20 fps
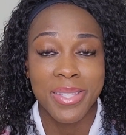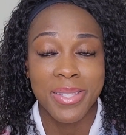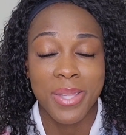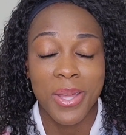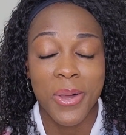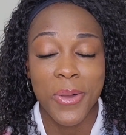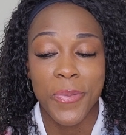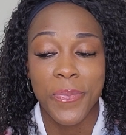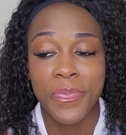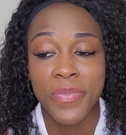
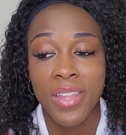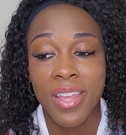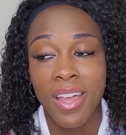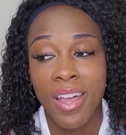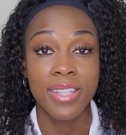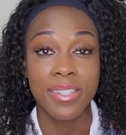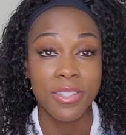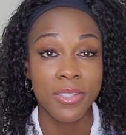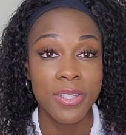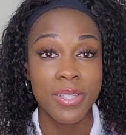So
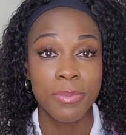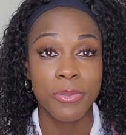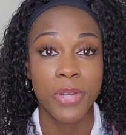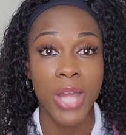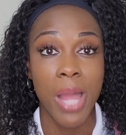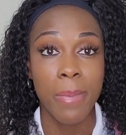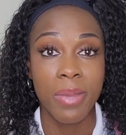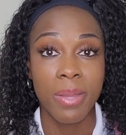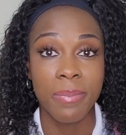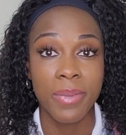consider
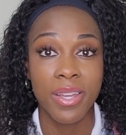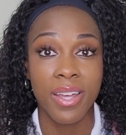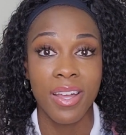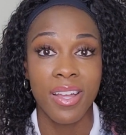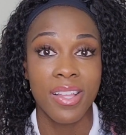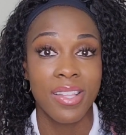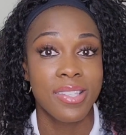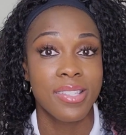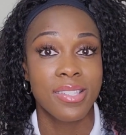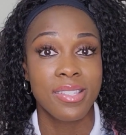subscribing,
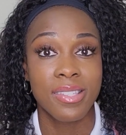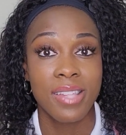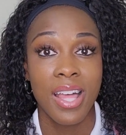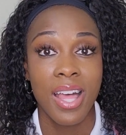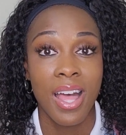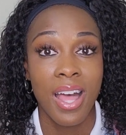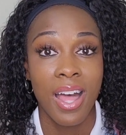because